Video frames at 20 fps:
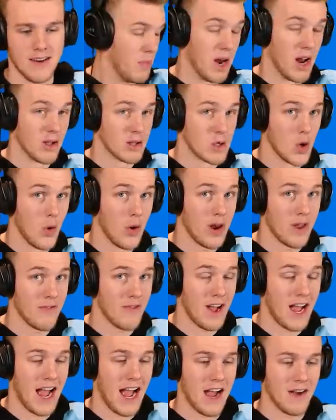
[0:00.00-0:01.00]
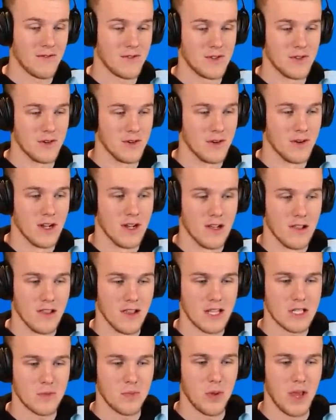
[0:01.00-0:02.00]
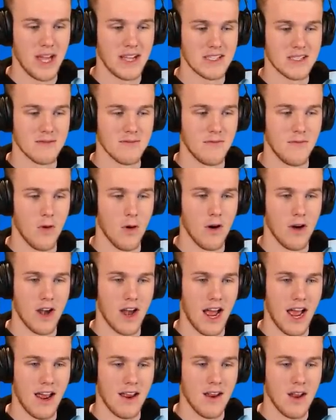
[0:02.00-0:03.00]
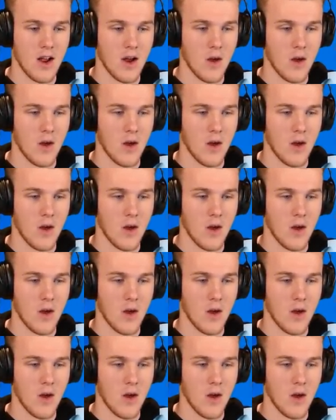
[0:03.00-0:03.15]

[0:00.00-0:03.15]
but I'll do it if I have to. Let's play some Fortnite